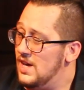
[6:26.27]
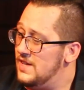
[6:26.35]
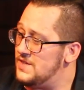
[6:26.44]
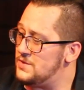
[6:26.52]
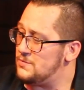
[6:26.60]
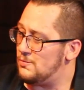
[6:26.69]

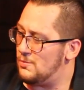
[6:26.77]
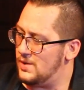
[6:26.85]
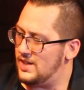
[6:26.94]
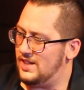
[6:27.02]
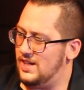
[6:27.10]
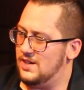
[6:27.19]
This is
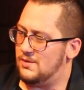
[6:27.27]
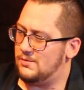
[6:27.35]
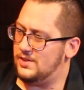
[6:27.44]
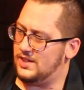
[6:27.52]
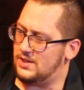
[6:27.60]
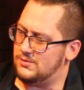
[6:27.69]

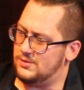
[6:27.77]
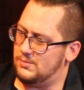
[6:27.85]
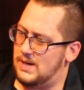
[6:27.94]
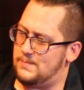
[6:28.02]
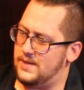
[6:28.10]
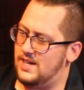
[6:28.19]
really cool
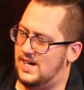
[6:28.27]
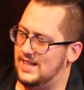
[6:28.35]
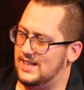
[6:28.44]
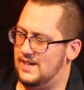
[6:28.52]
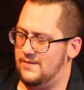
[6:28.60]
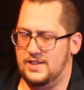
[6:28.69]
weapon. I
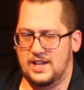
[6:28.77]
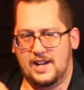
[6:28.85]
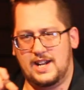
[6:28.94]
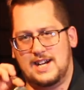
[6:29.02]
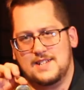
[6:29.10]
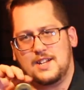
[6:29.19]
love that
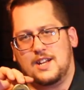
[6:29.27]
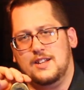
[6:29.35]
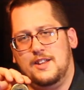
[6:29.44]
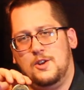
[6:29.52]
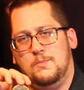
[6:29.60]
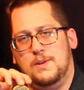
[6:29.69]
it has like a
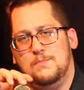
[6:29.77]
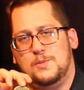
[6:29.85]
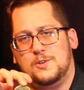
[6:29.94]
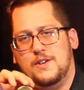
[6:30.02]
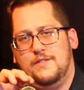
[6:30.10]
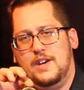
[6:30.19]
little bit
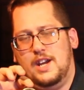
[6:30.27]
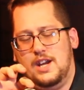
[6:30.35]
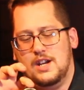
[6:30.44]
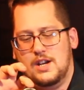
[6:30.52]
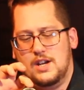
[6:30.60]
more of a